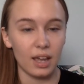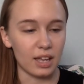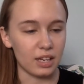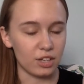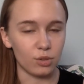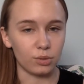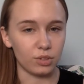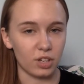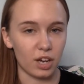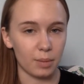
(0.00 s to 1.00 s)
And he told
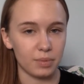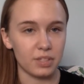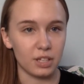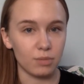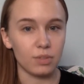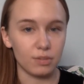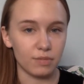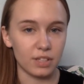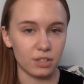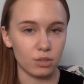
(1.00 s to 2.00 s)
the cops that it was
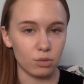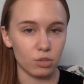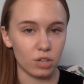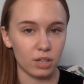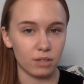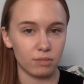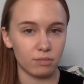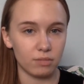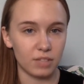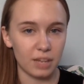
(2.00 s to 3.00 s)
Vince who shot
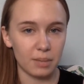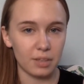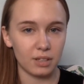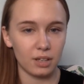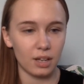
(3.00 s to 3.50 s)
Damon.